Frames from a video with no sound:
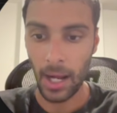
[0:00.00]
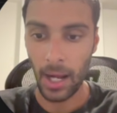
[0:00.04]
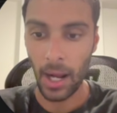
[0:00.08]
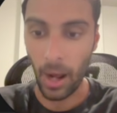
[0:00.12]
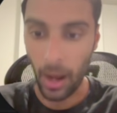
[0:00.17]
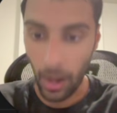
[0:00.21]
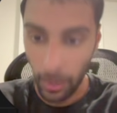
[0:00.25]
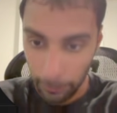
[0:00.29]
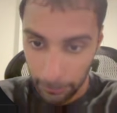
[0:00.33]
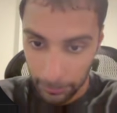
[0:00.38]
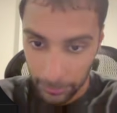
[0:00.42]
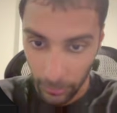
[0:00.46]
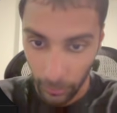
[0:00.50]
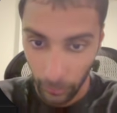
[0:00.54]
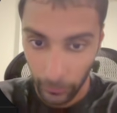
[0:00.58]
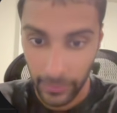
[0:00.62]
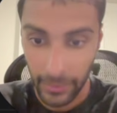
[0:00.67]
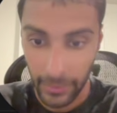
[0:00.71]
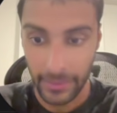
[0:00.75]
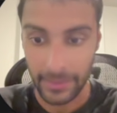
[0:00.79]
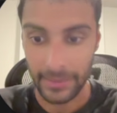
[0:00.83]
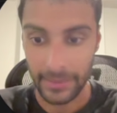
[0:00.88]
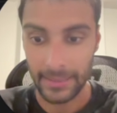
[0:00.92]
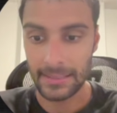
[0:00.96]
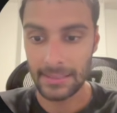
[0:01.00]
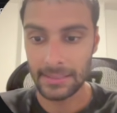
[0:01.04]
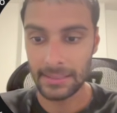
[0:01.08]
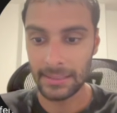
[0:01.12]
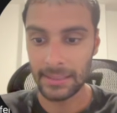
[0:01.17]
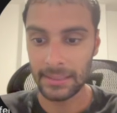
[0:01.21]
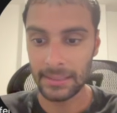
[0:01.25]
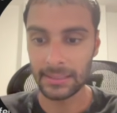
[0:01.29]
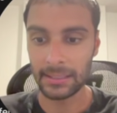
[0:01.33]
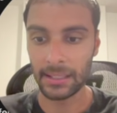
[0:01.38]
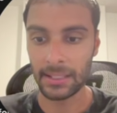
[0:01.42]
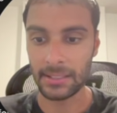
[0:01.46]
upload these
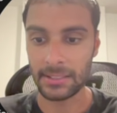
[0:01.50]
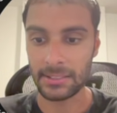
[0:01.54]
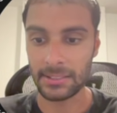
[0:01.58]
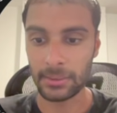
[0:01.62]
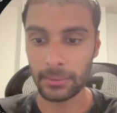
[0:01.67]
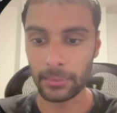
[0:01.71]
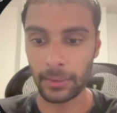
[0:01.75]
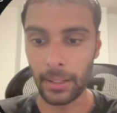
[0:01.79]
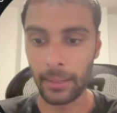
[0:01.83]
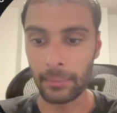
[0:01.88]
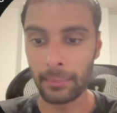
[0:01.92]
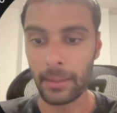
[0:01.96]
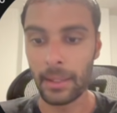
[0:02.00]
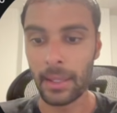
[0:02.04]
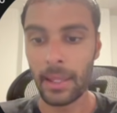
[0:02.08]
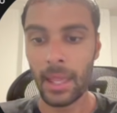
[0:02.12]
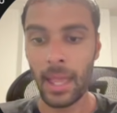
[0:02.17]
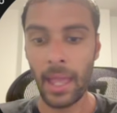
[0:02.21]
lead lists, right?